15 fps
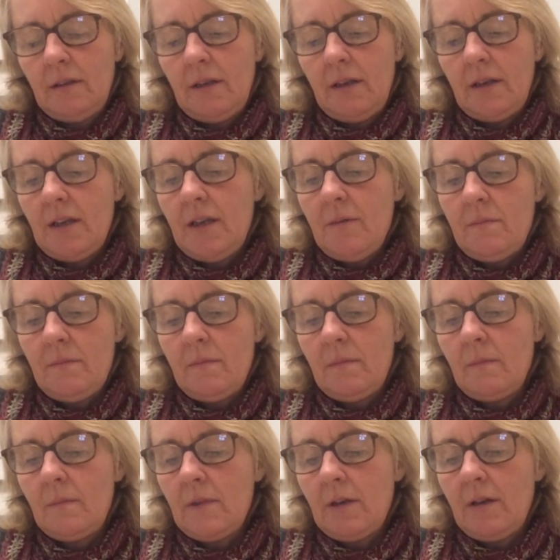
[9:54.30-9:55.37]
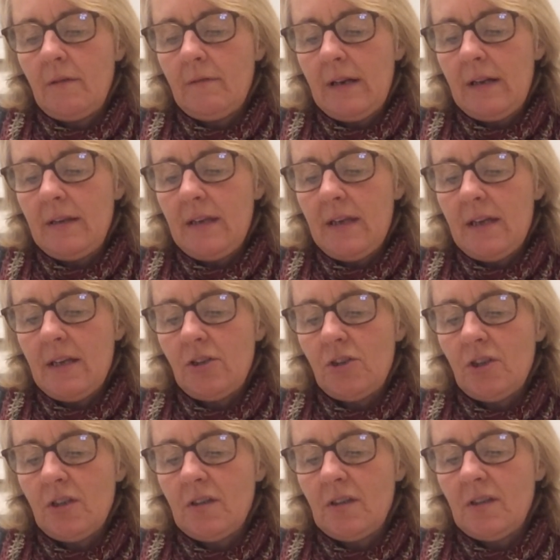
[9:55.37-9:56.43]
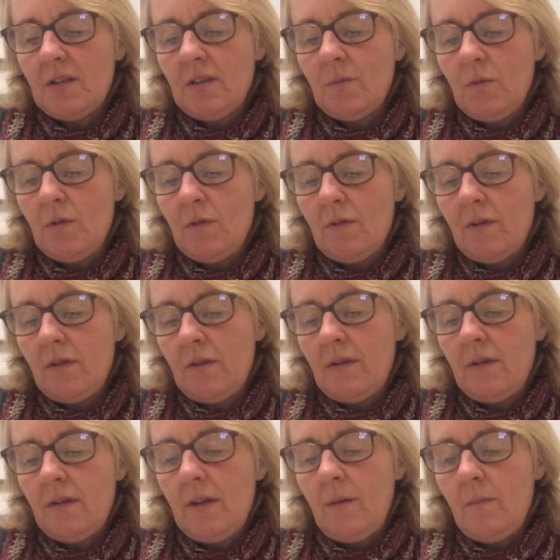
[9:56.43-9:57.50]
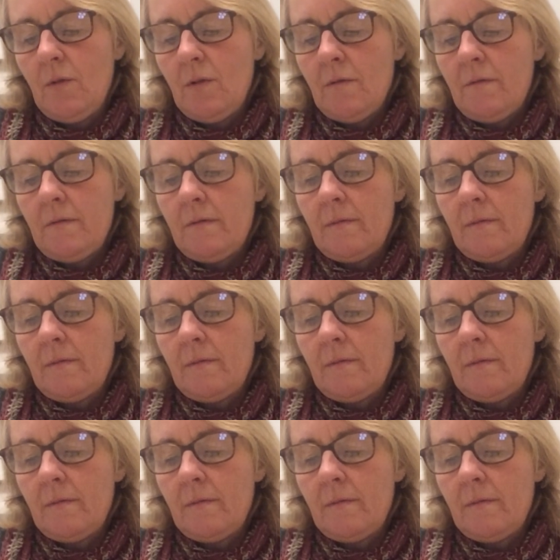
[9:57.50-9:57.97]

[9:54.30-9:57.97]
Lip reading: and keep going around the edges to smooth them off,